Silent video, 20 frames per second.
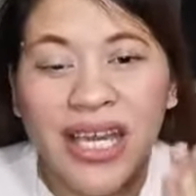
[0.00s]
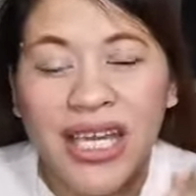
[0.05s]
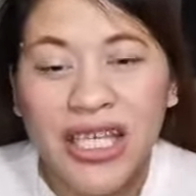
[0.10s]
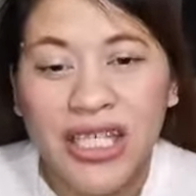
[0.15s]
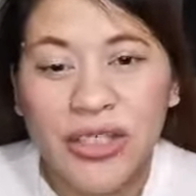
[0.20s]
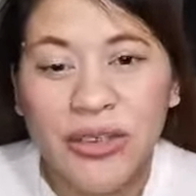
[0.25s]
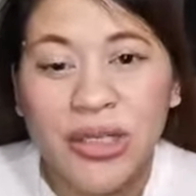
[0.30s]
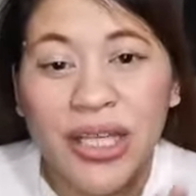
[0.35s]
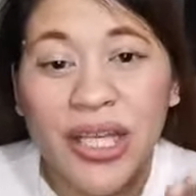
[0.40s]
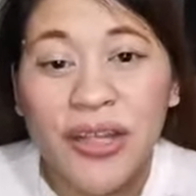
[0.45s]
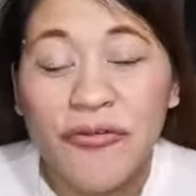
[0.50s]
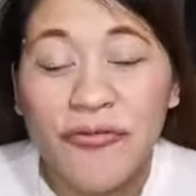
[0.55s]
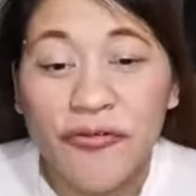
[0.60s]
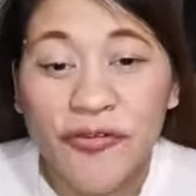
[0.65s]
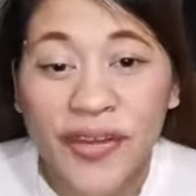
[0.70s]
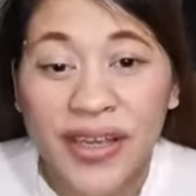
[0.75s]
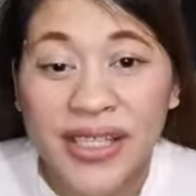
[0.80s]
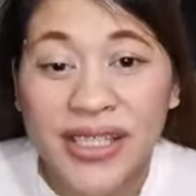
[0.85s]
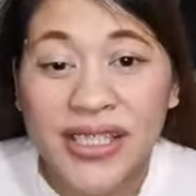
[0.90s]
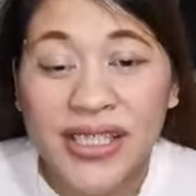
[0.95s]
You'll
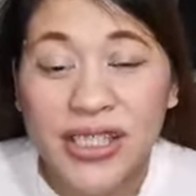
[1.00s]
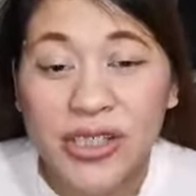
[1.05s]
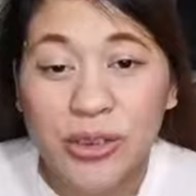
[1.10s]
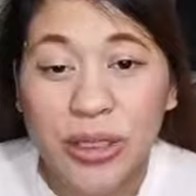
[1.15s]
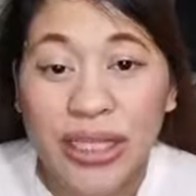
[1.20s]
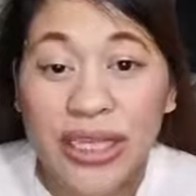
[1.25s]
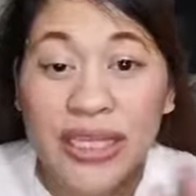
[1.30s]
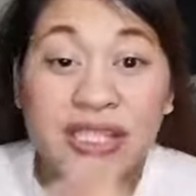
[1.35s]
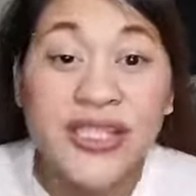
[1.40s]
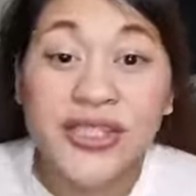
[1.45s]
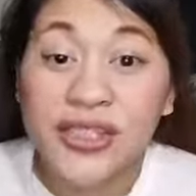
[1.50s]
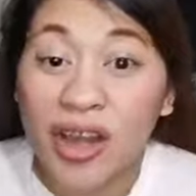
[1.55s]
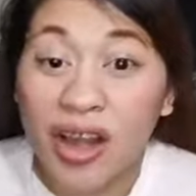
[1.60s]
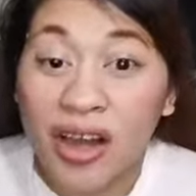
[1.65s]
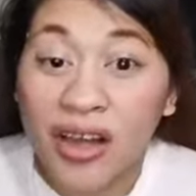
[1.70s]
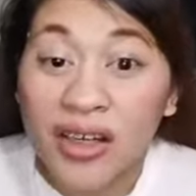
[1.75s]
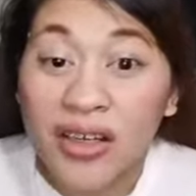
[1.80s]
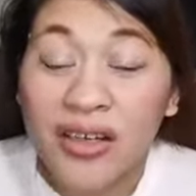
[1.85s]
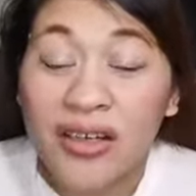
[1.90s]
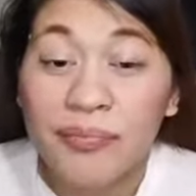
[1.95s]
invest in
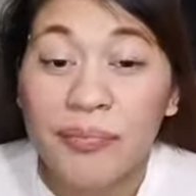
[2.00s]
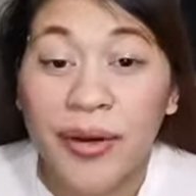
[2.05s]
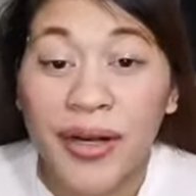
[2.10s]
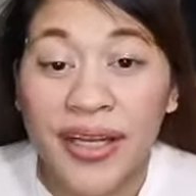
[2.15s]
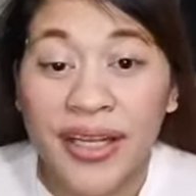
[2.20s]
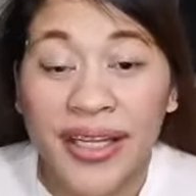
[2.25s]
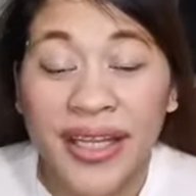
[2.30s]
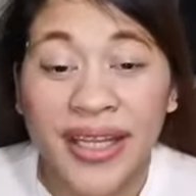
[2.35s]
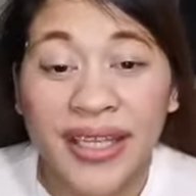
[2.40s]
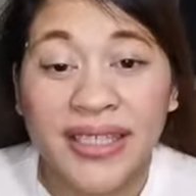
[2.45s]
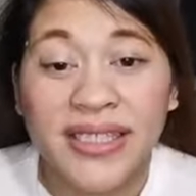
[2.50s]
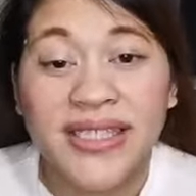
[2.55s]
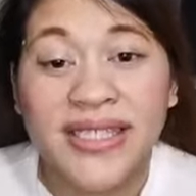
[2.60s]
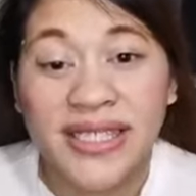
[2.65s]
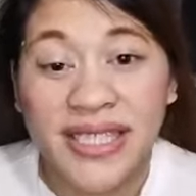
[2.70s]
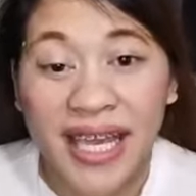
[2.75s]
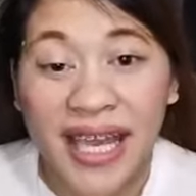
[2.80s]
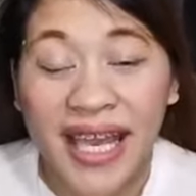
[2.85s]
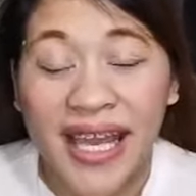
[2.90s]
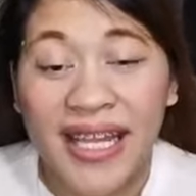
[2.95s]
stock markets.
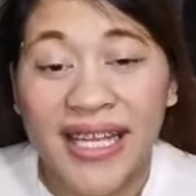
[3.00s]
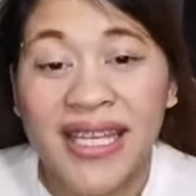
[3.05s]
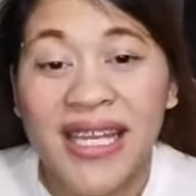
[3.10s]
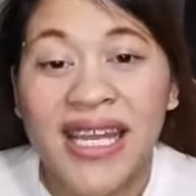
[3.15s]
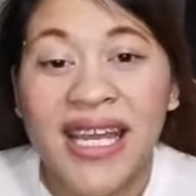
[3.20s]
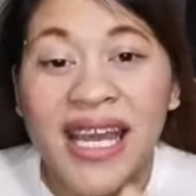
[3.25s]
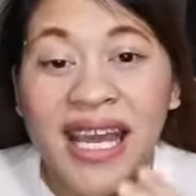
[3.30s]
Yan.